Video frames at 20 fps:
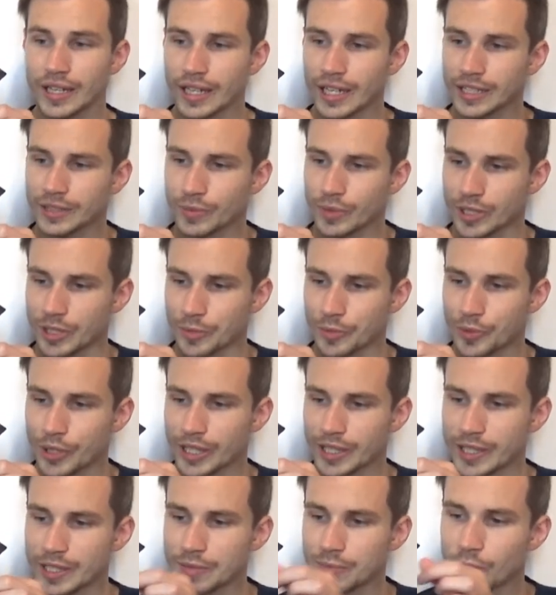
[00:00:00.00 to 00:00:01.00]
it was a
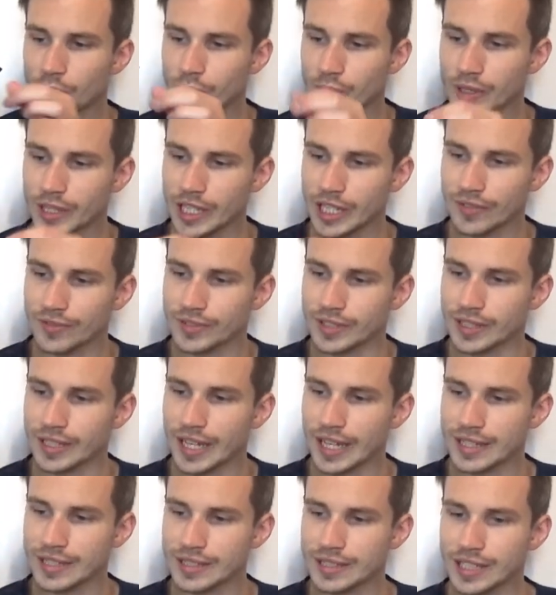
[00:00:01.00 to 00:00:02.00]
pretty small leaf. The
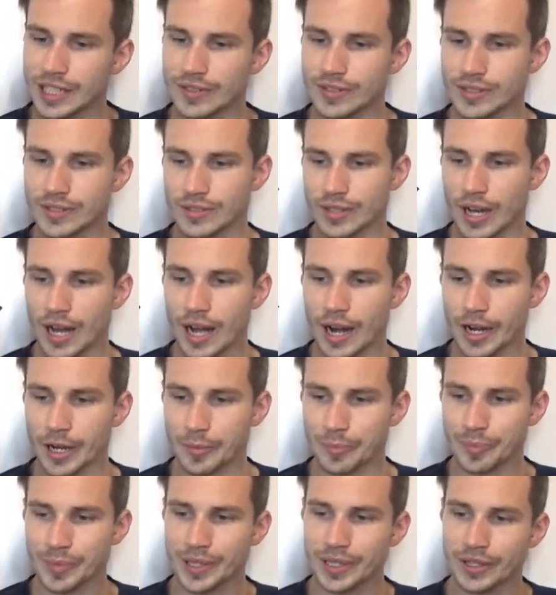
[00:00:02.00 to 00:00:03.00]
next leaves
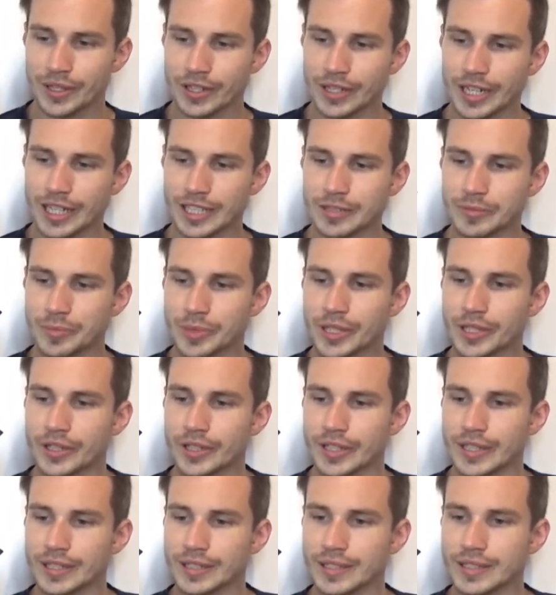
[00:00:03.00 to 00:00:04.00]
are bigger and bigger
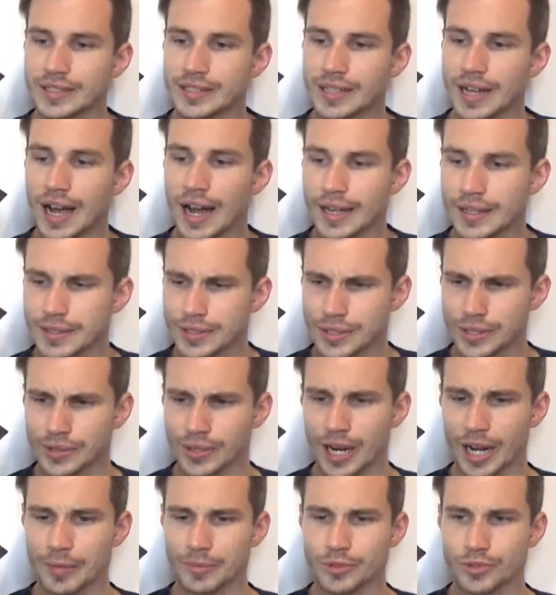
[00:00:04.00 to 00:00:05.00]
in size,
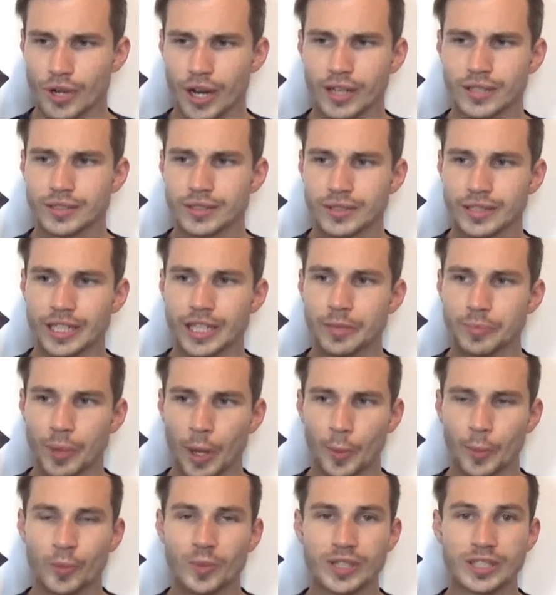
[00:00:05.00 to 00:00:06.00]
so I'm trying to keep
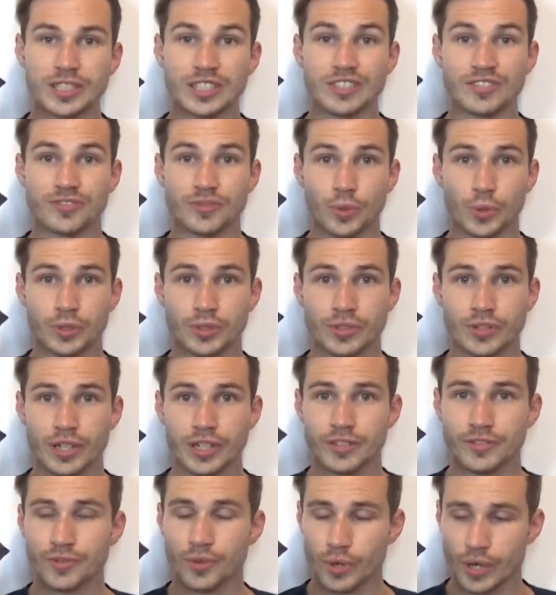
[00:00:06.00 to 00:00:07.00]
up with the
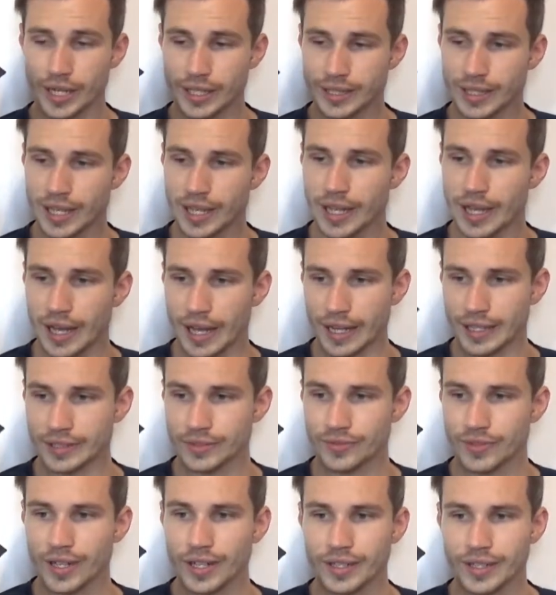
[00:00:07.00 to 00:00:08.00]
watering for it,
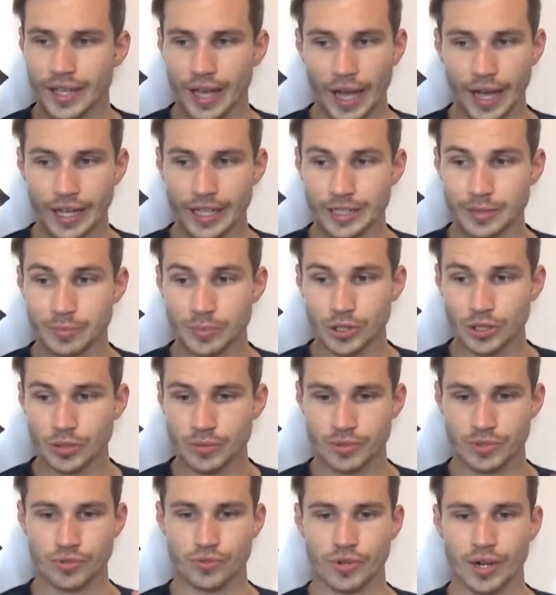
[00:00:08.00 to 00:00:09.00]
and well, yeah, it
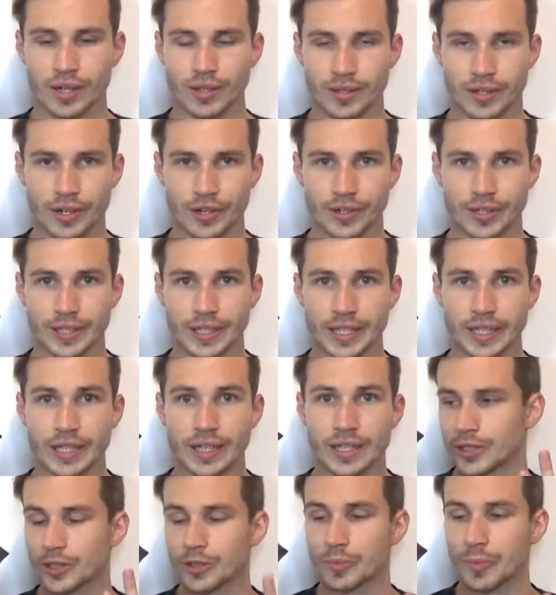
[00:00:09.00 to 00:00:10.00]
blooms regularly,
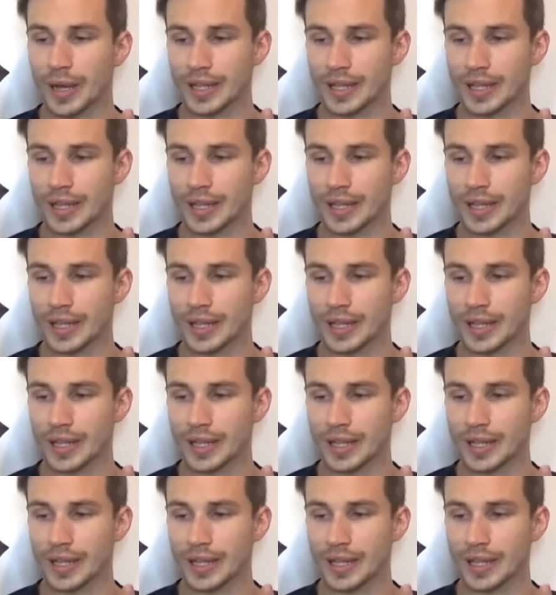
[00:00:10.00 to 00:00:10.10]
no